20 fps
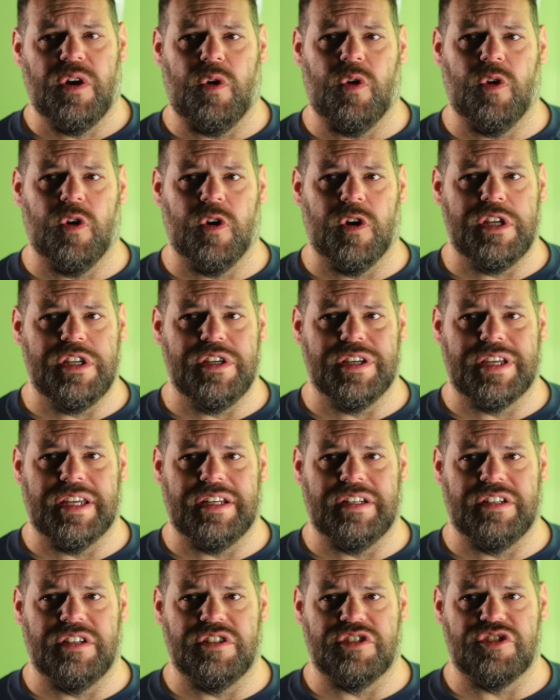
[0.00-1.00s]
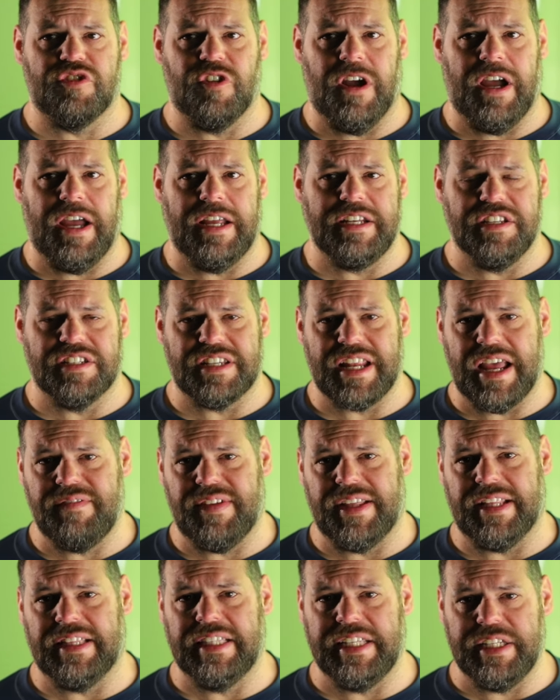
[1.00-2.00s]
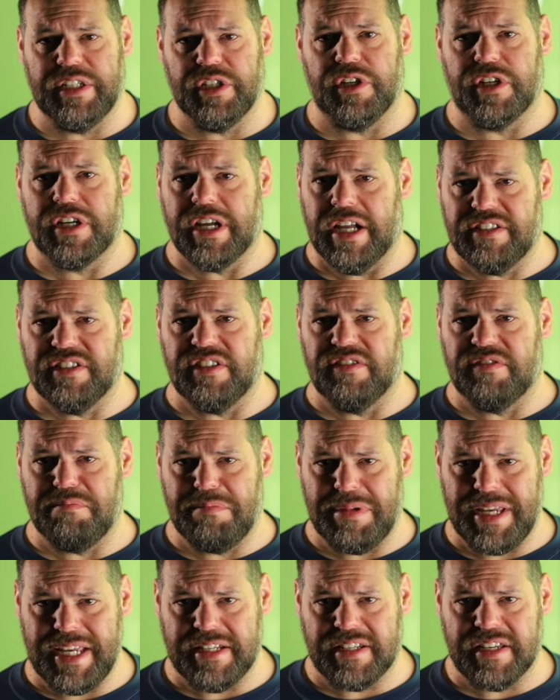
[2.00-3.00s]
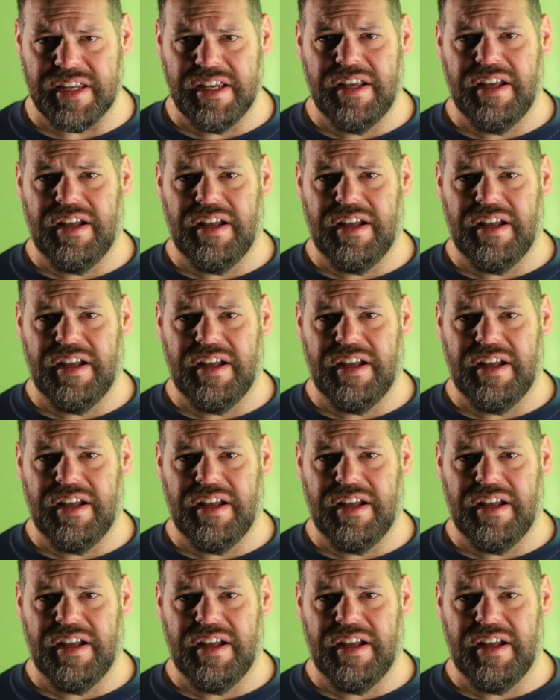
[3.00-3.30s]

or you can try just having leaner cuts of meat